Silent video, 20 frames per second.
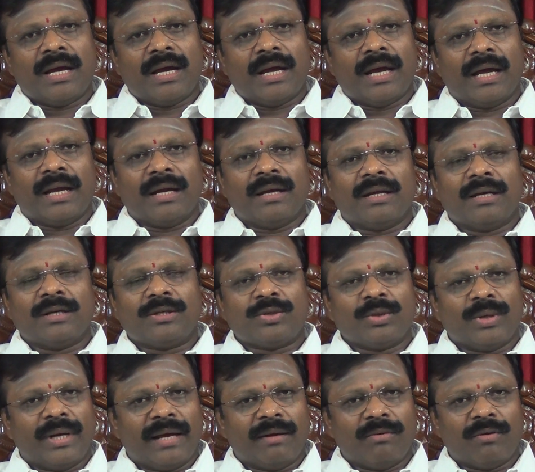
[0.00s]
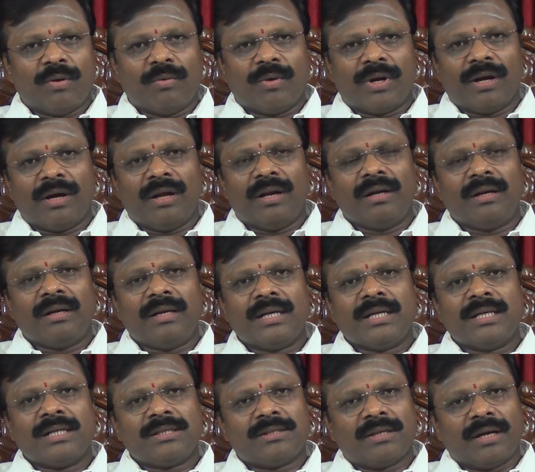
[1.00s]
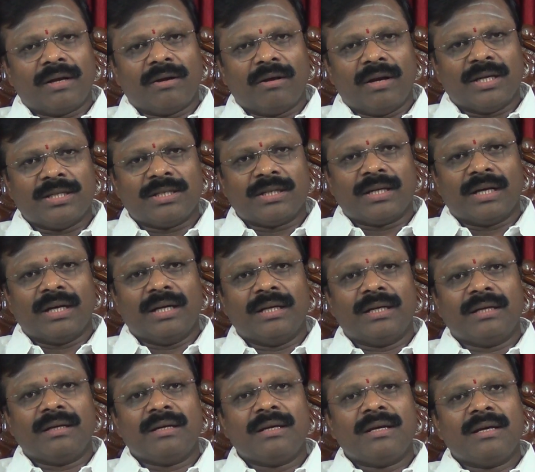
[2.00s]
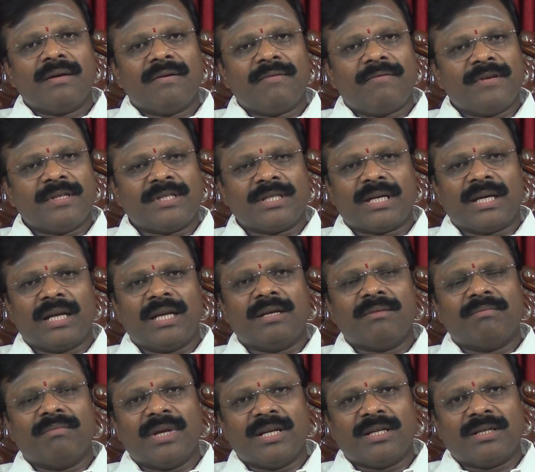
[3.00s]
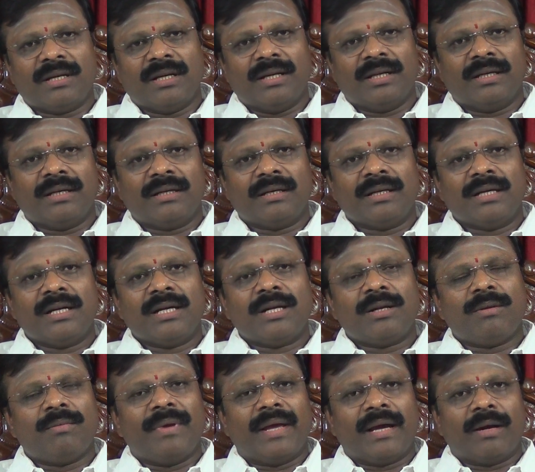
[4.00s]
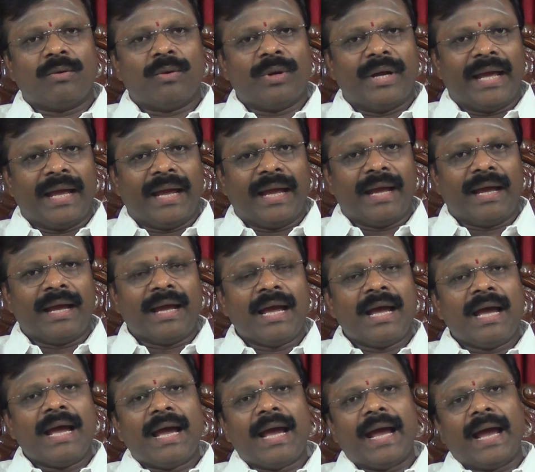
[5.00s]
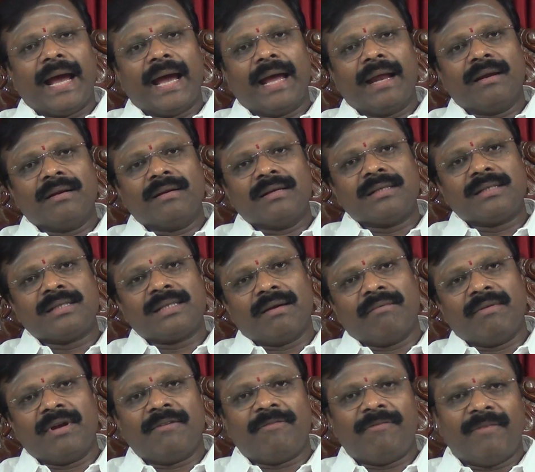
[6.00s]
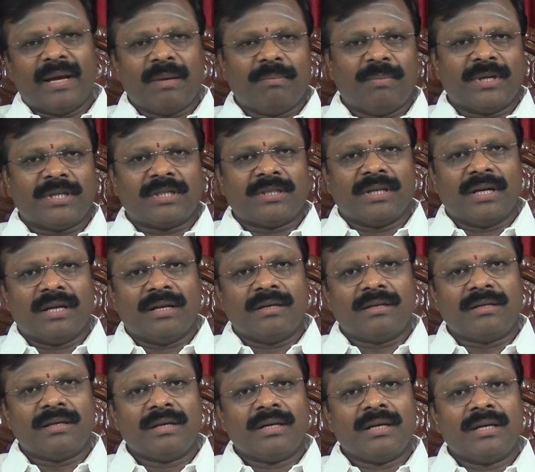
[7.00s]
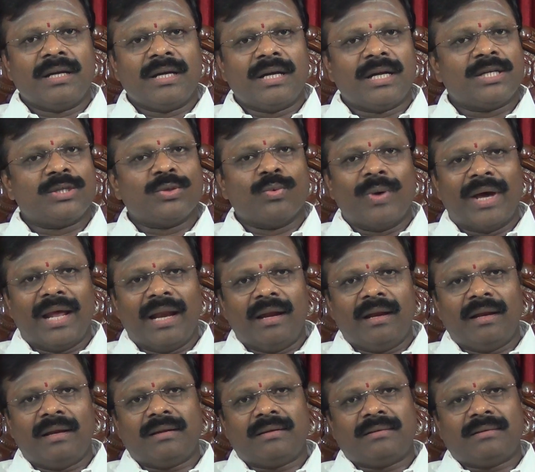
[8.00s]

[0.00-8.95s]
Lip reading: And today overall, psychologically, physically, mentally, we have a good day, and 75% it's well.